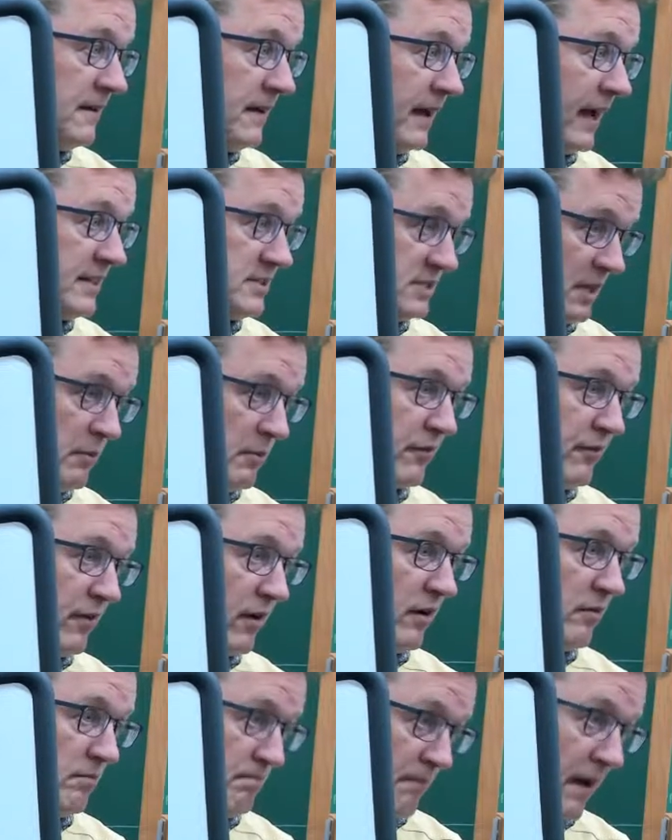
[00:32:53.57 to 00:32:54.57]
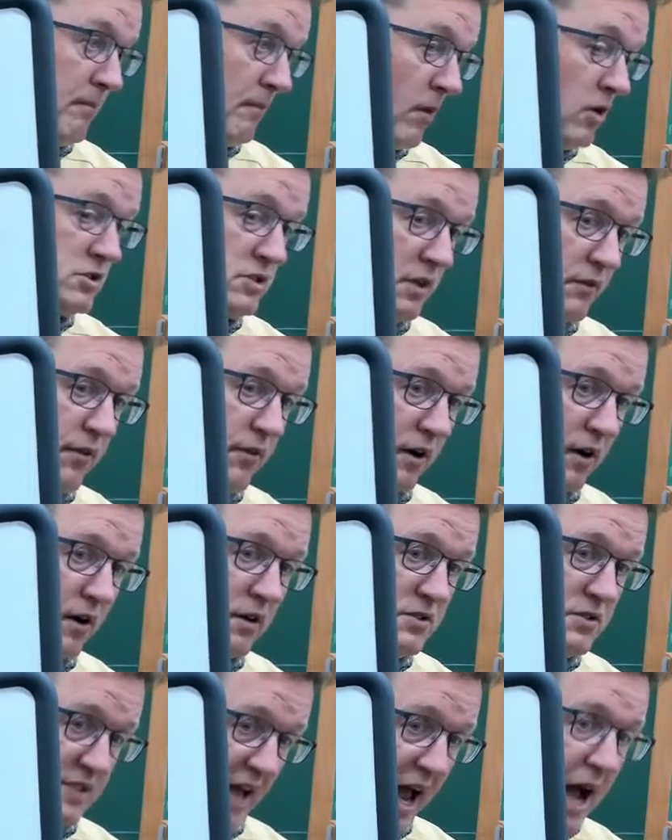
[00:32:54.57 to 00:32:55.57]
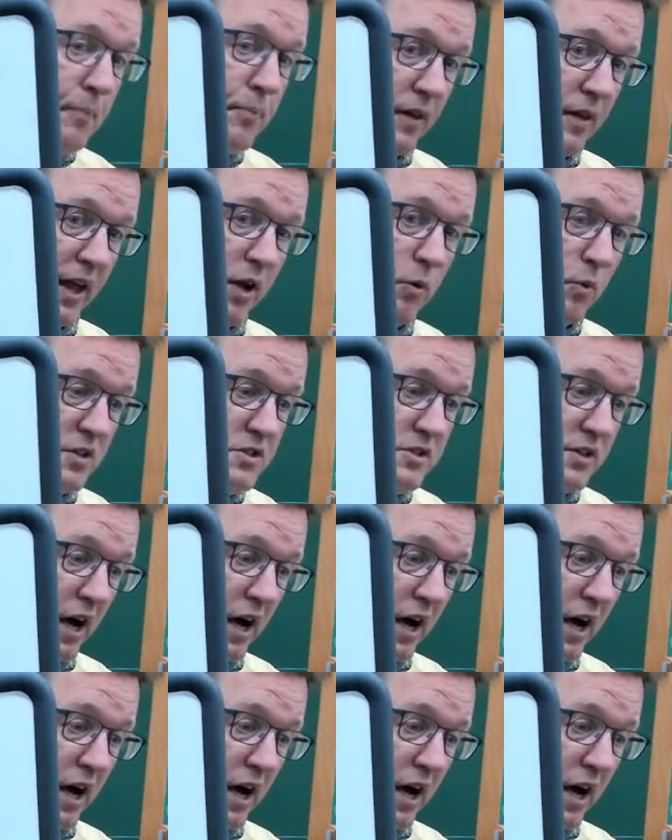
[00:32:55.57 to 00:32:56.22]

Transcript: and some of her, most of her sampling was